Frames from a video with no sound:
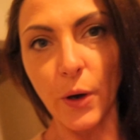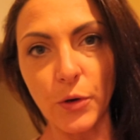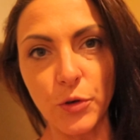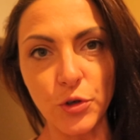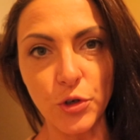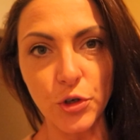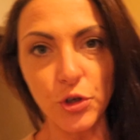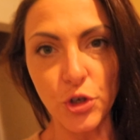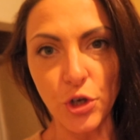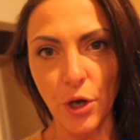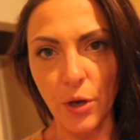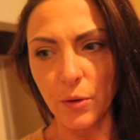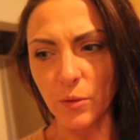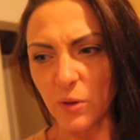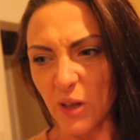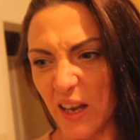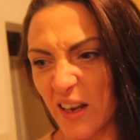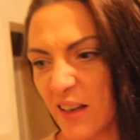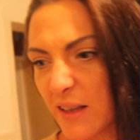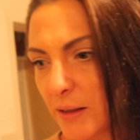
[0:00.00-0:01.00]
I'll just do
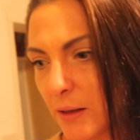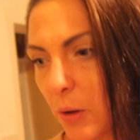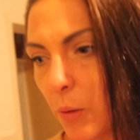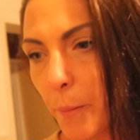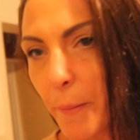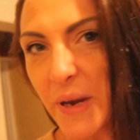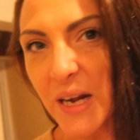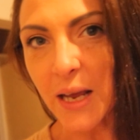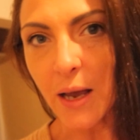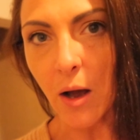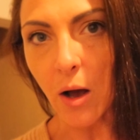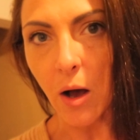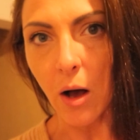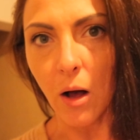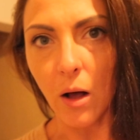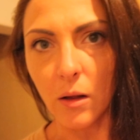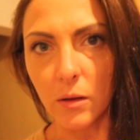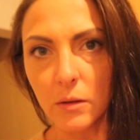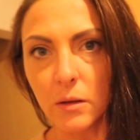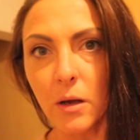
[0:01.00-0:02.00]
like a little mini
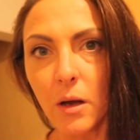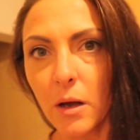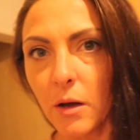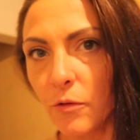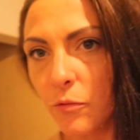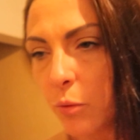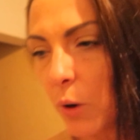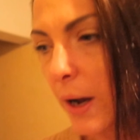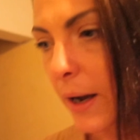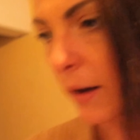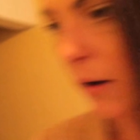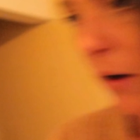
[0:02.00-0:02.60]
haul of what I